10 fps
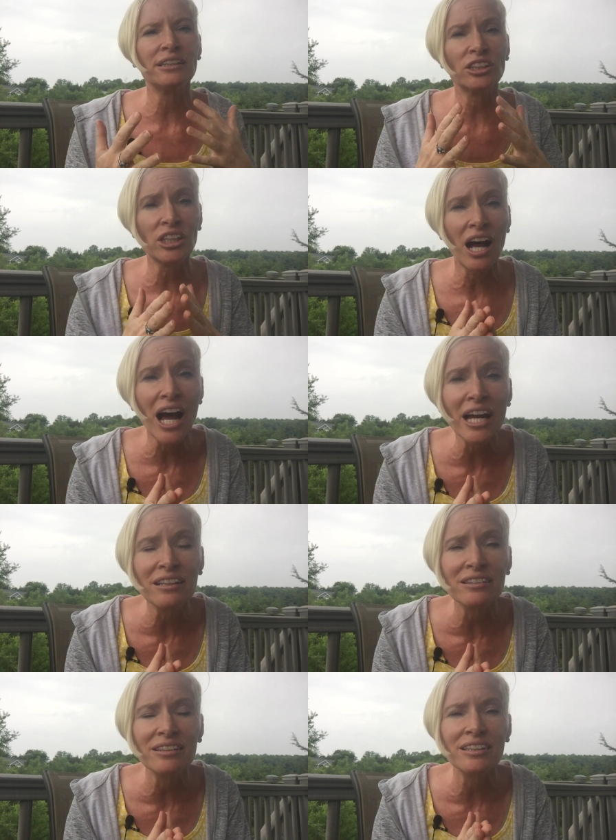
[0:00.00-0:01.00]
as a
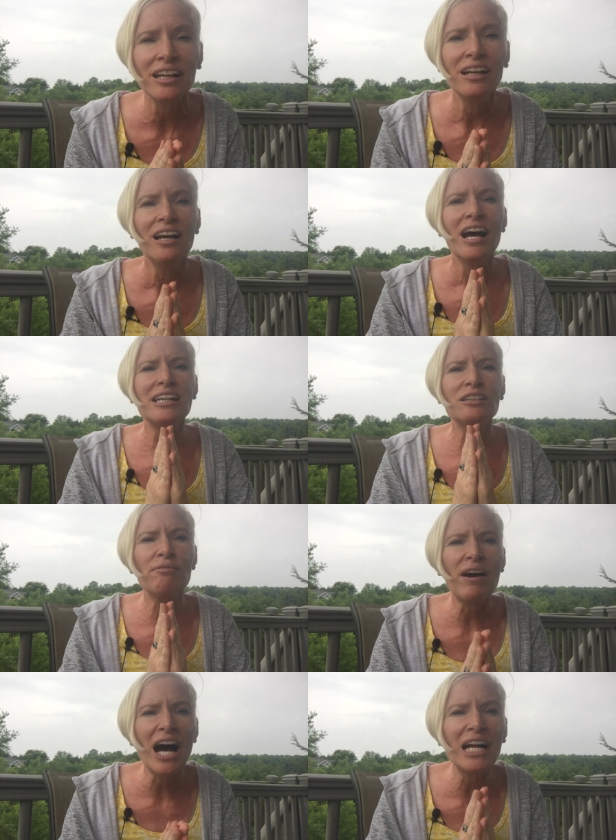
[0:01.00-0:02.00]
child, a
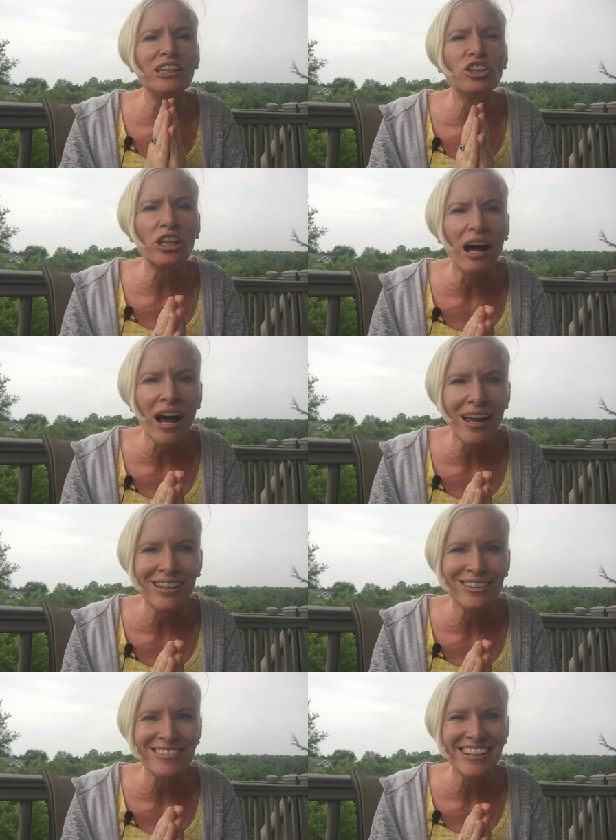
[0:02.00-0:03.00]
divine
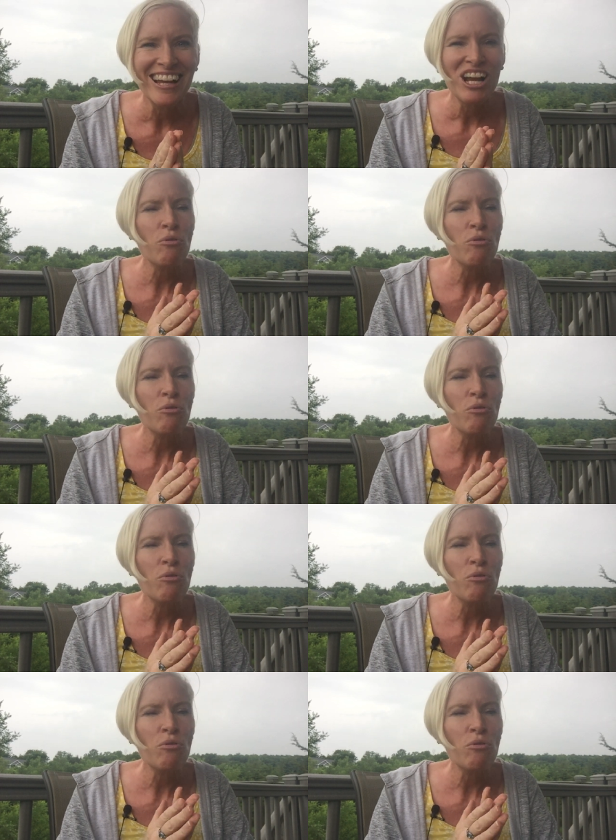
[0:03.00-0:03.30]
child